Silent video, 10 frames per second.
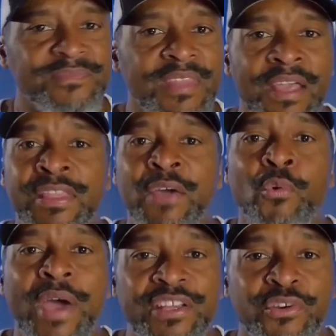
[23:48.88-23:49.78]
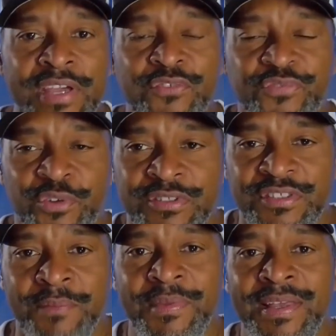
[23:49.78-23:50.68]
The way you influence
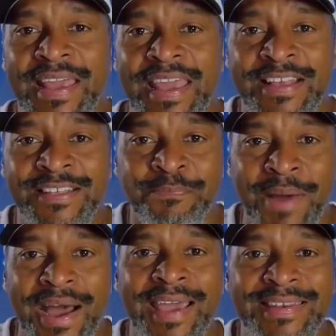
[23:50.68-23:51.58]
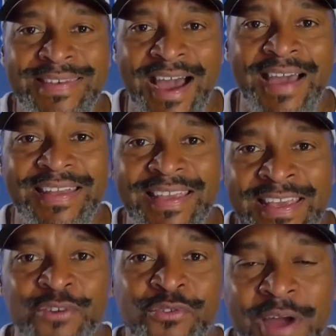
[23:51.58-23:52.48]
them is by not
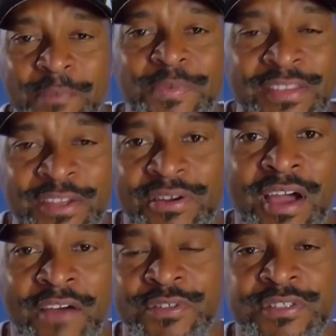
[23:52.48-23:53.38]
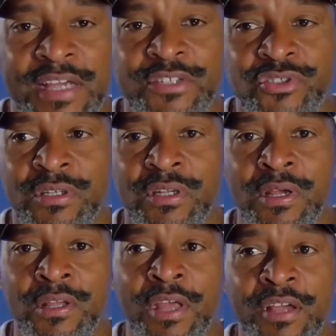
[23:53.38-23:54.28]
interrupting their conversation.
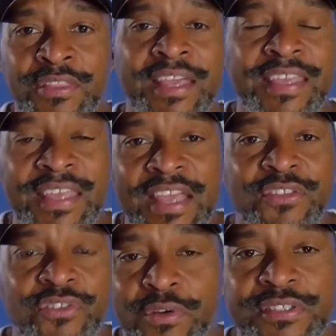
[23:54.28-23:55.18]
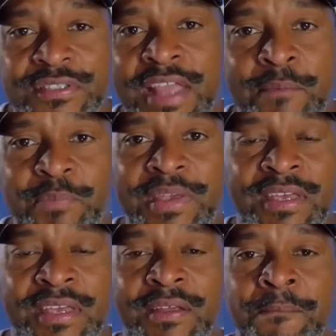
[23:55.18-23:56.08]
The key to a
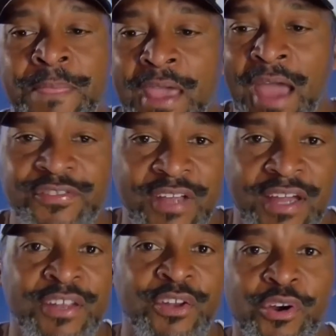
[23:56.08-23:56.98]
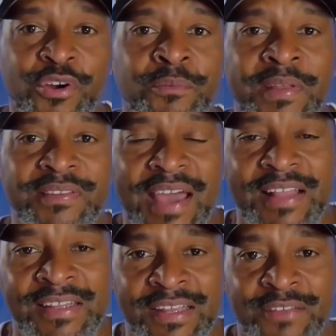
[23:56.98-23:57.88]
stampede, I studied herd
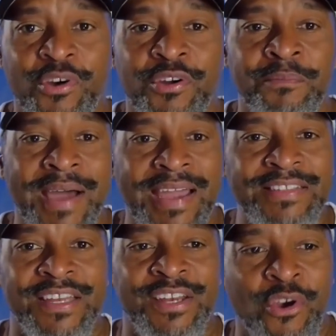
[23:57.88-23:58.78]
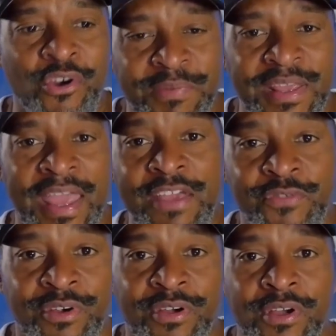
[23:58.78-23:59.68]
mentality, herd mindset, and herd
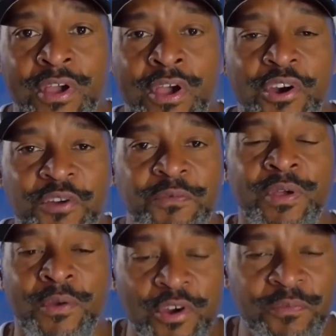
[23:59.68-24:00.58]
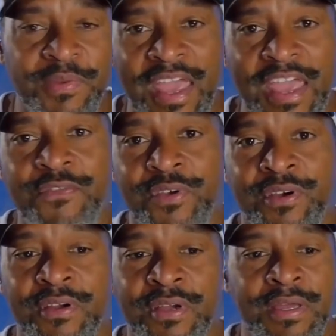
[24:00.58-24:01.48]
behavior. Herd
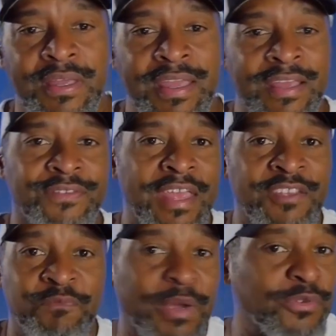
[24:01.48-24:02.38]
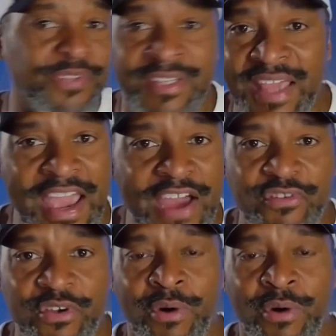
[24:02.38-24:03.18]
behavior is built into everyone.